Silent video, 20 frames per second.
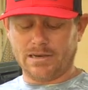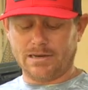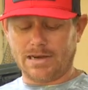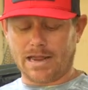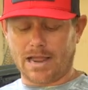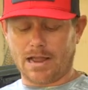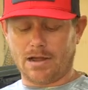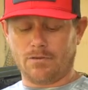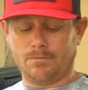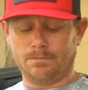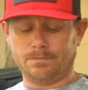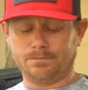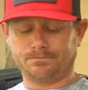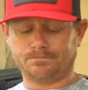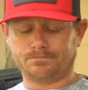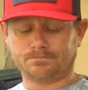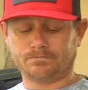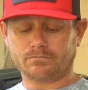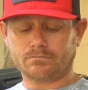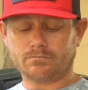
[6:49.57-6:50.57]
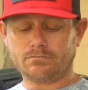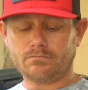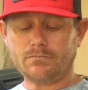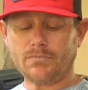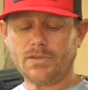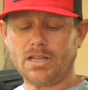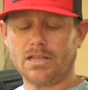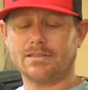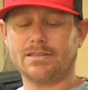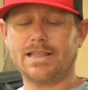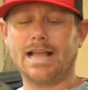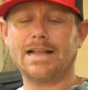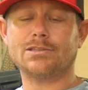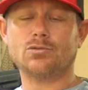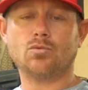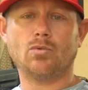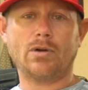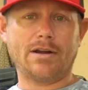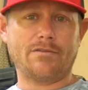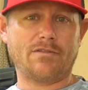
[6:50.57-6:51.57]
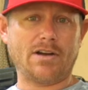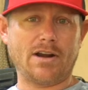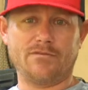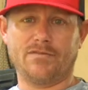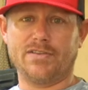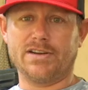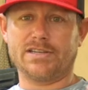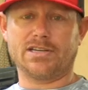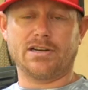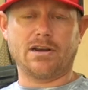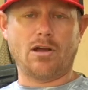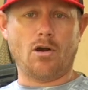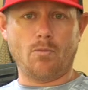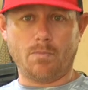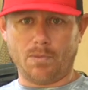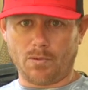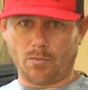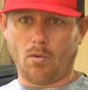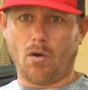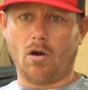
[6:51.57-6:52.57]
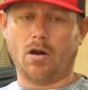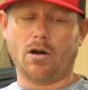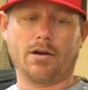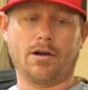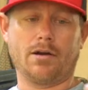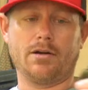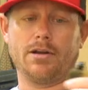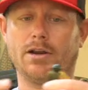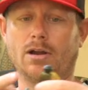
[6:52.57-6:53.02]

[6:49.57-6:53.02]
Now, that's whenever I'm fishing open water,